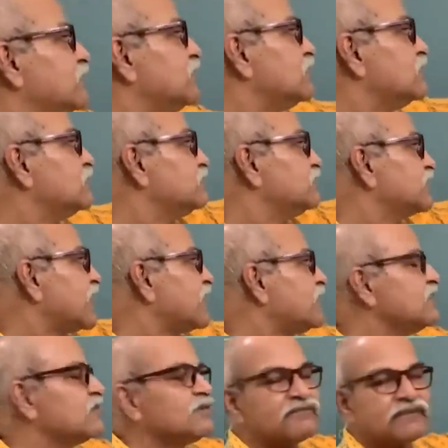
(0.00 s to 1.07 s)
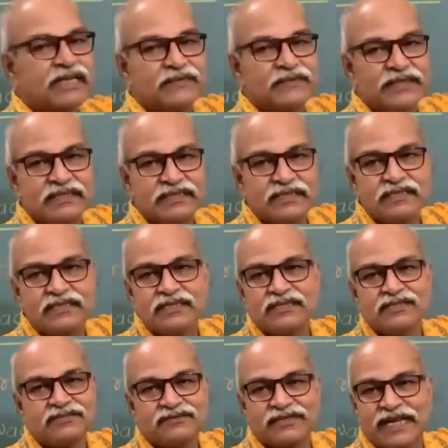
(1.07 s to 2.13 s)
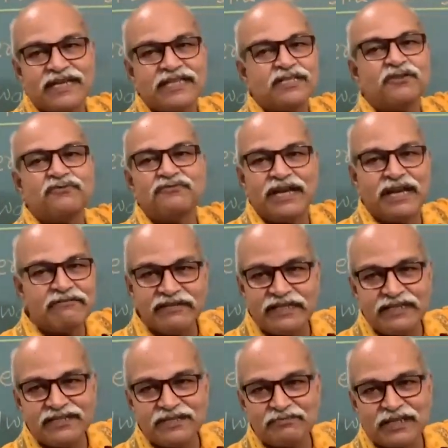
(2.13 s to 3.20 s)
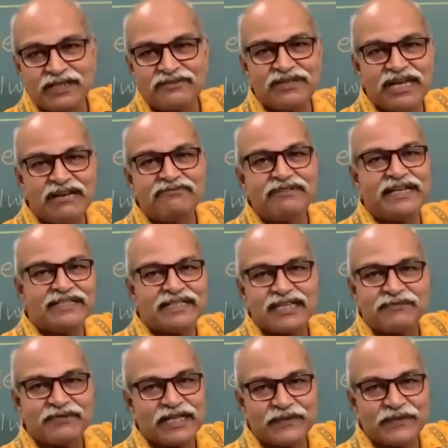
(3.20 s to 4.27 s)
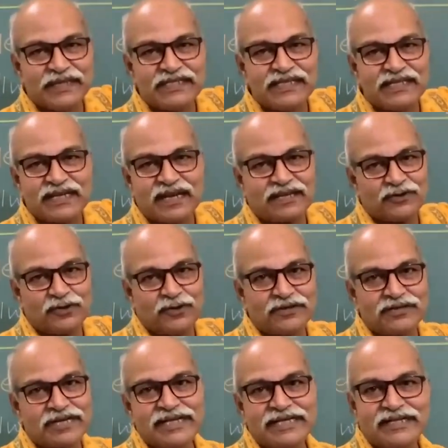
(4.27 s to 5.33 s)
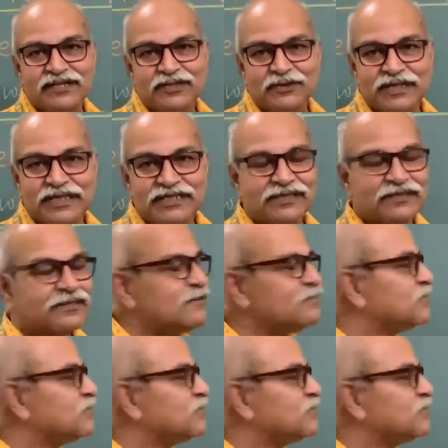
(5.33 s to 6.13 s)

varieties of frequencies, varieties of wavelengths, but wavelengths and frequencies are all related to each other